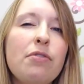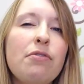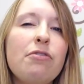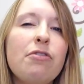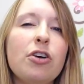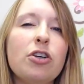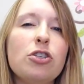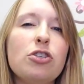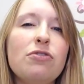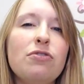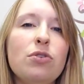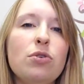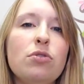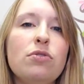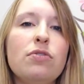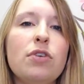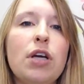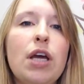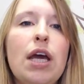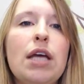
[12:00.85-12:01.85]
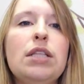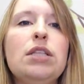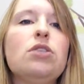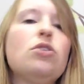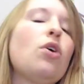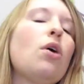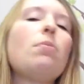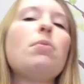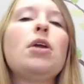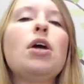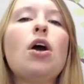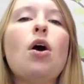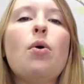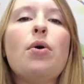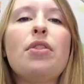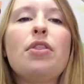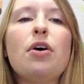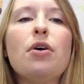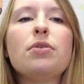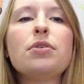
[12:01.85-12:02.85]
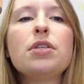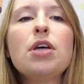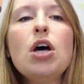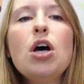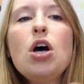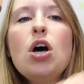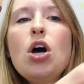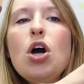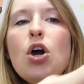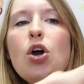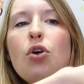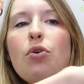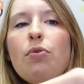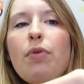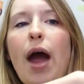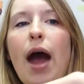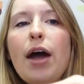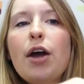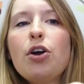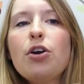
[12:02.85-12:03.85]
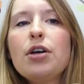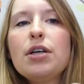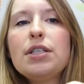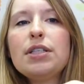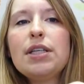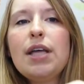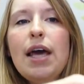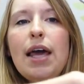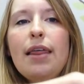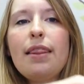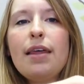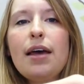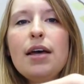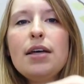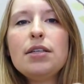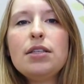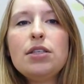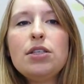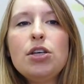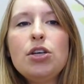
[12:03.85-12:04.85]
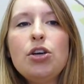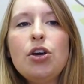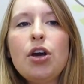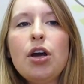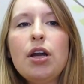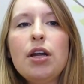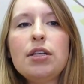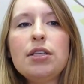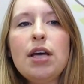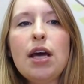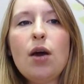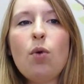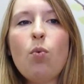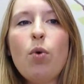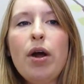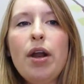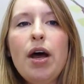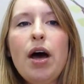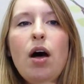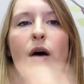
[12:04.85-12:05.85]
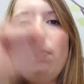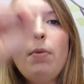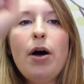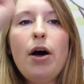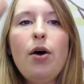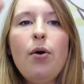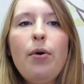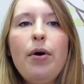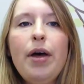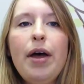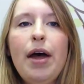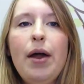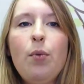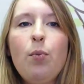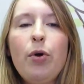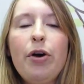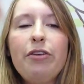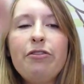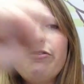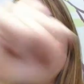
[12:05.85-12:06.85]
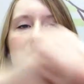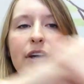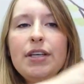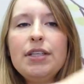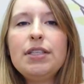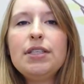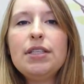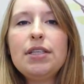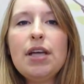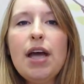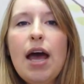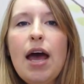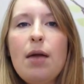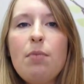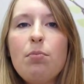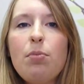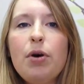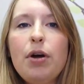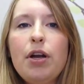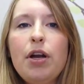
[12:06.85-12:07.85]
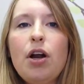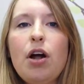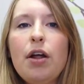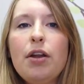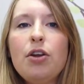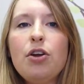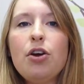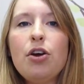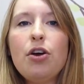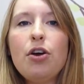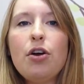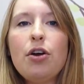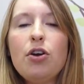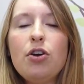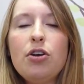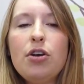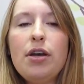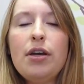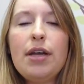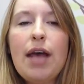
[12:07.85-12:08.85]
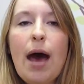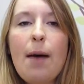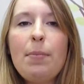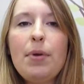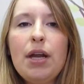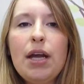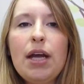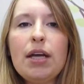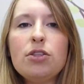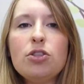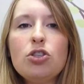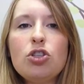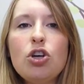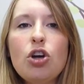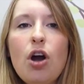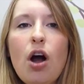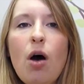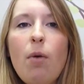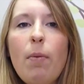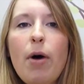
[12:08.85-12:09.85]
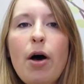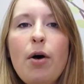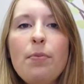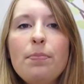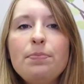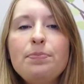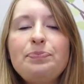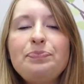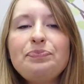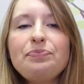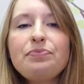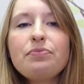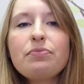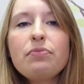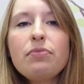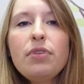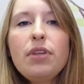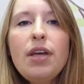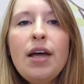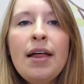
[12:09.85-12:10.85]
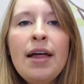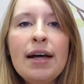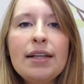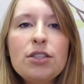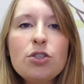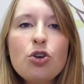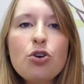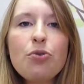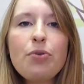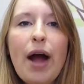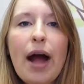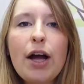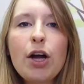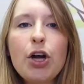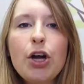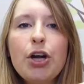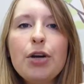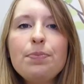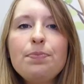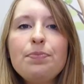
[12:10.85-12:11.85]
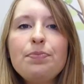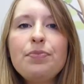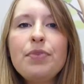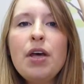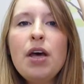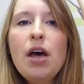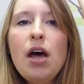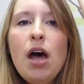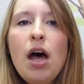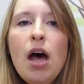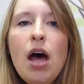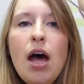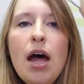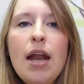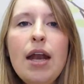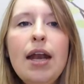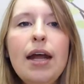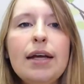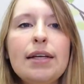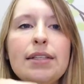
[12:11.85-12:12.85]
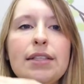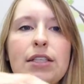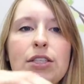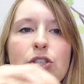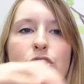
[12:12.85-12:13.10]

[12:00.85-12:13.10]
first foods for kids. So I'm going to go with those. Cracker is like this. You're going to take 1 elbow and 1 fist and put it on your, tap it against your elbow. That's cracker. Next is